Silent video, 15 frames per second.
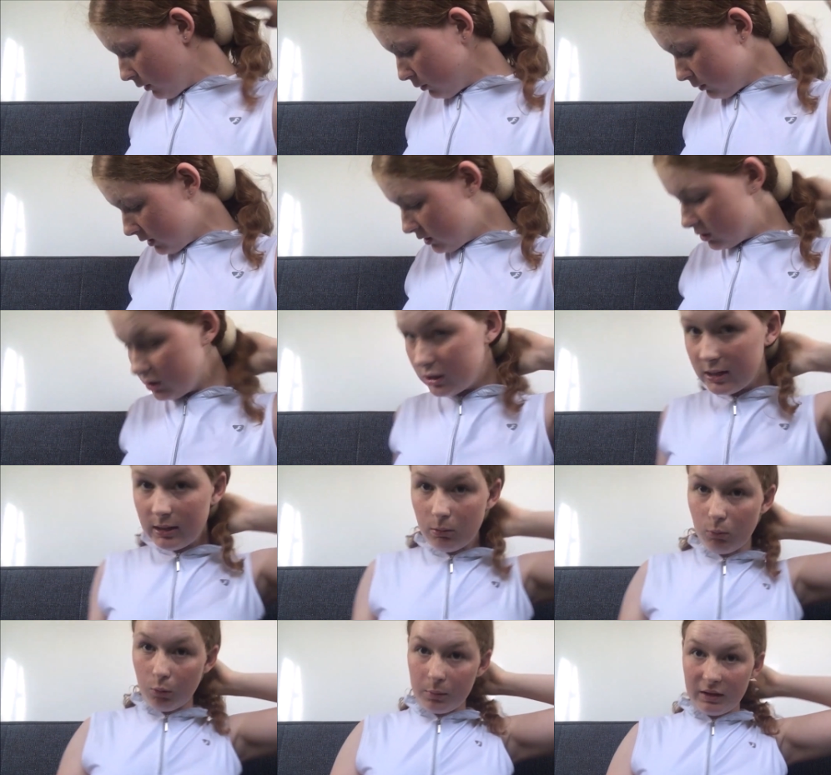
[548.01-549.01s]
which
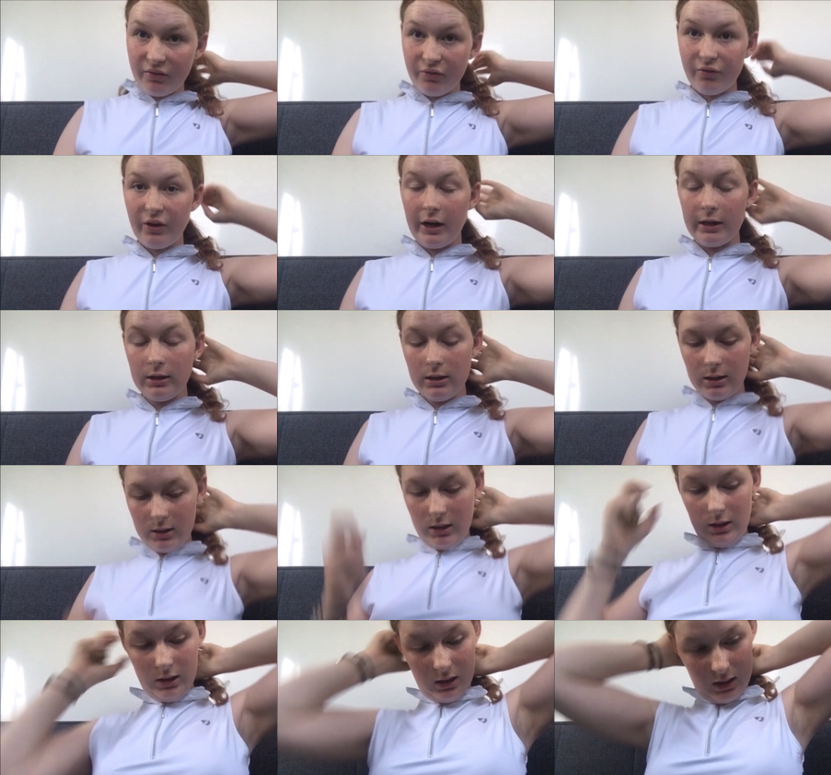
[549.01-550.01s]
will be fun.
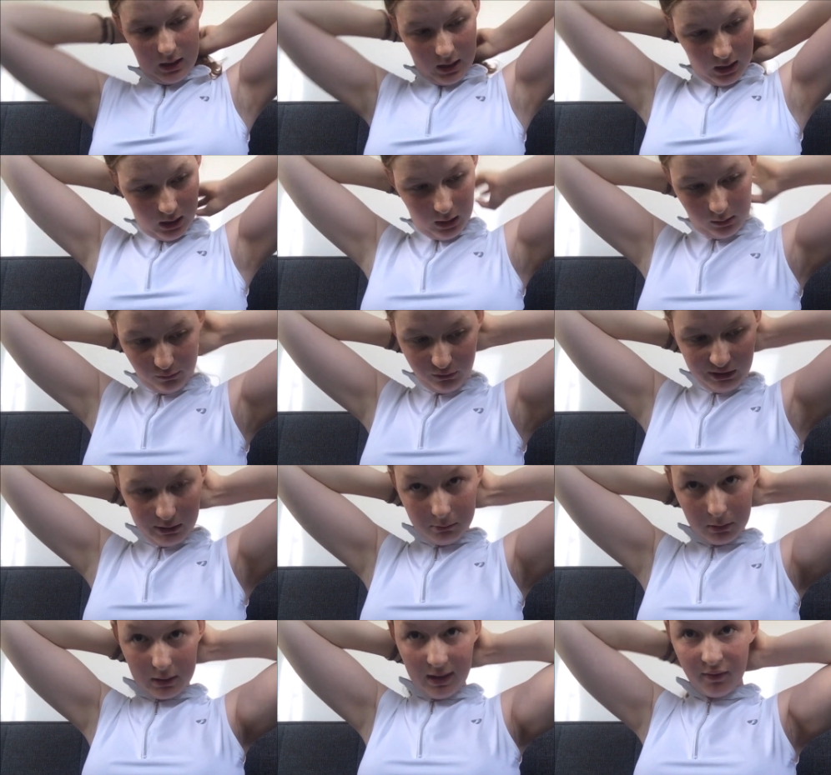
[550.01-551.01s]
Hopefully
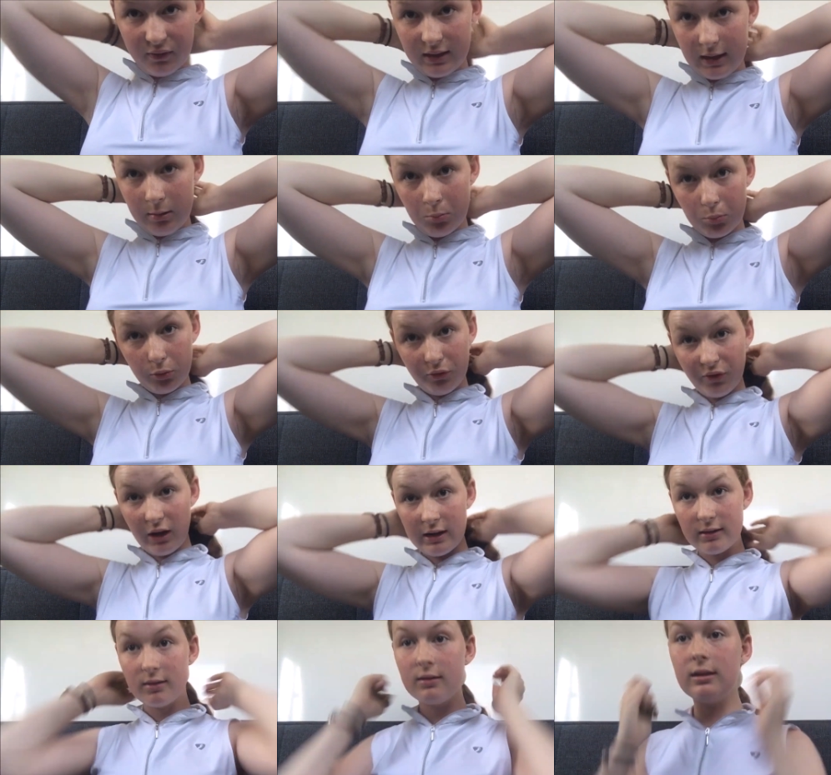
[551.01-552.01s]
I won't have to
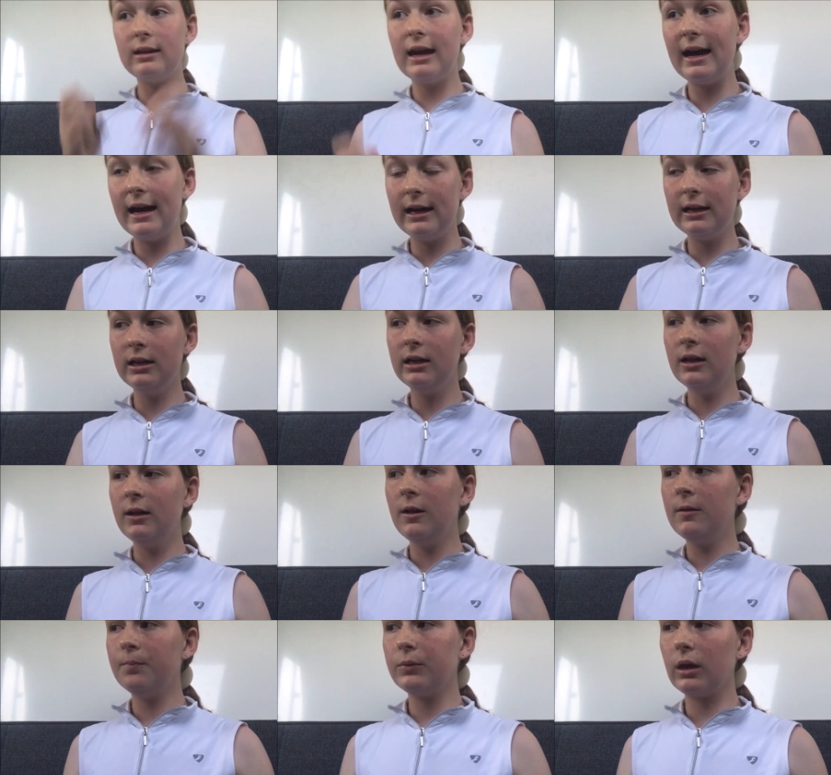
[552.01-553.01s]
improvise today.
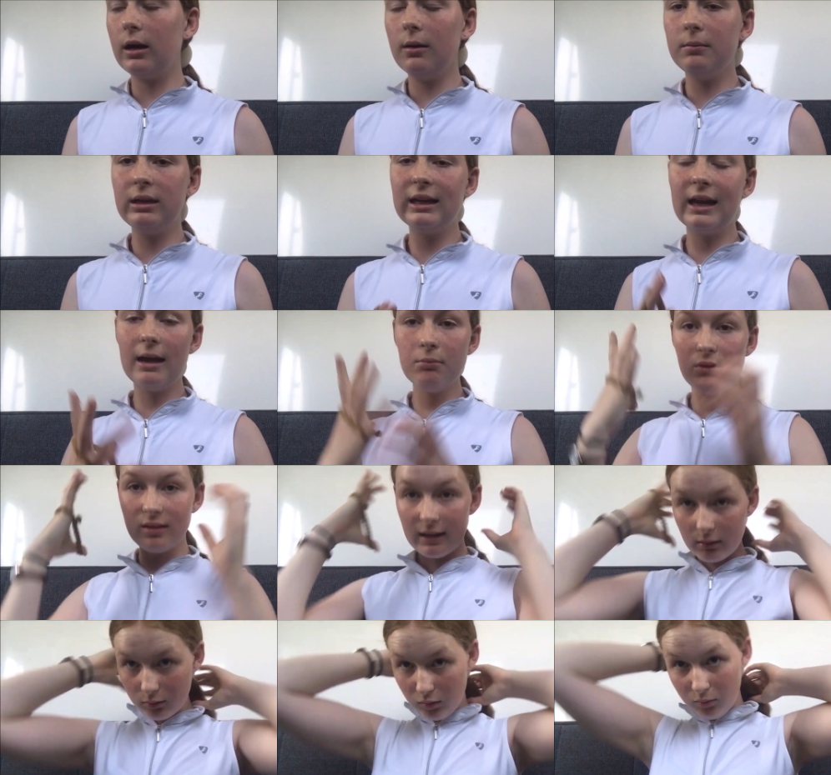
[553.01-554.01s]
Um, he came
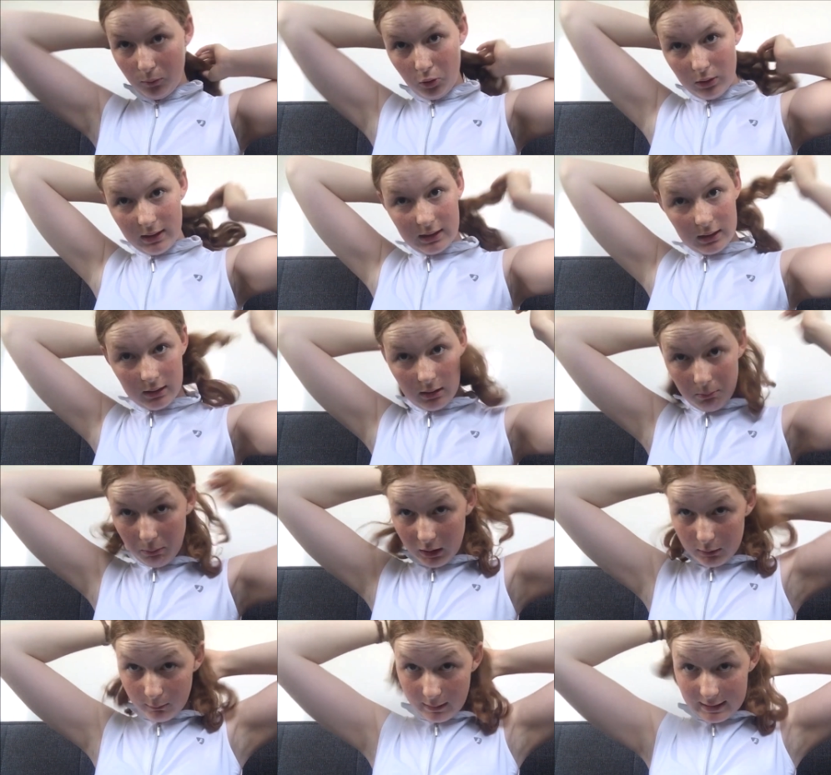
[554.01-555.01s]
six this morning,
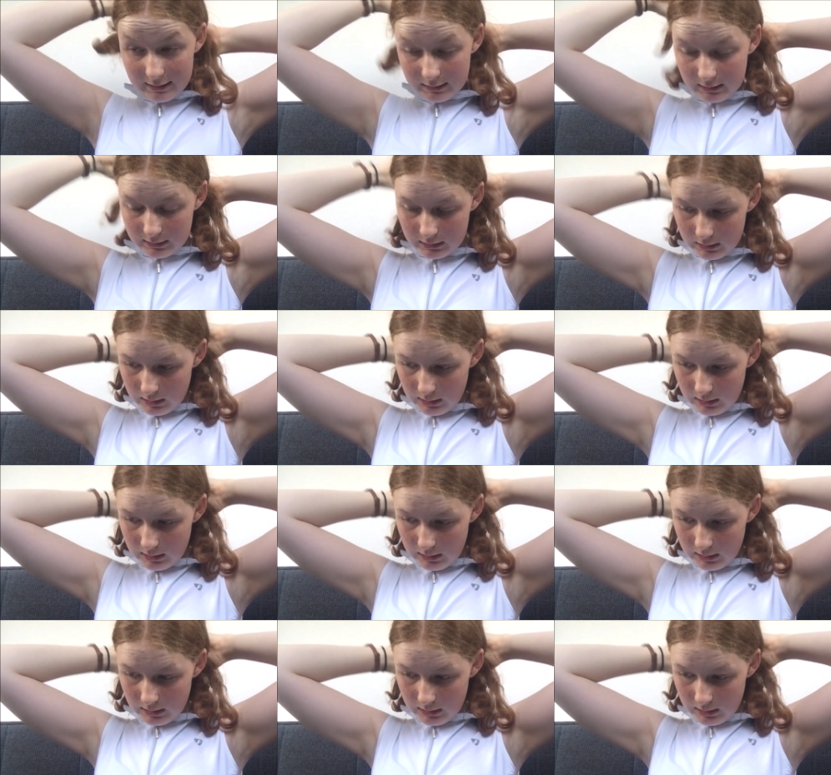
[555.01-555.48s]
by the way.